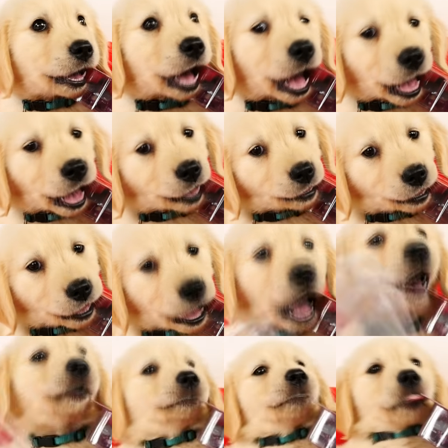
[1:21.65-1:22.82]
I'm
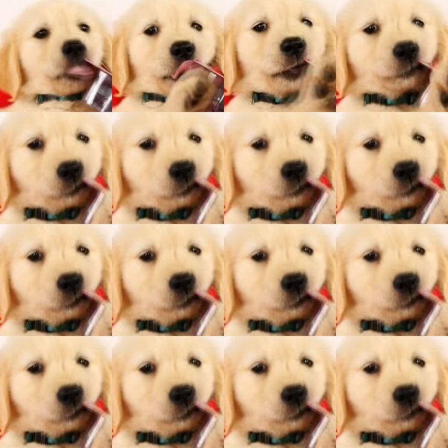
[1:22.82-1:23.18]
encouraging her to eat